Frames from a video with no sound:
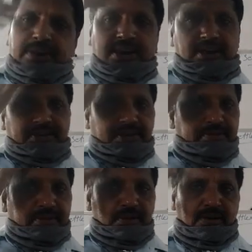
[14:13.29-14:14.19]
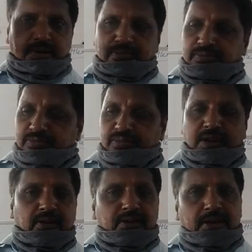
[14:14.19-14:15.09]
Many are there.
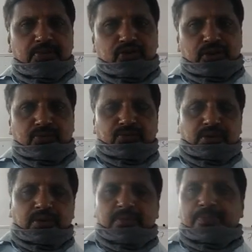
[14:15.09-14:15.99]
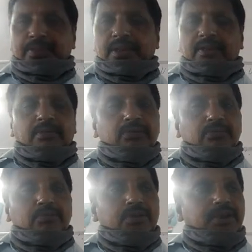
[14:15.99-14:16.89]
Almost all
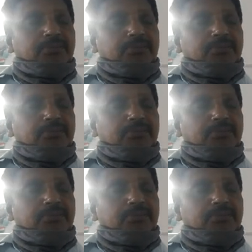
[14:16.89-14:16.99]
good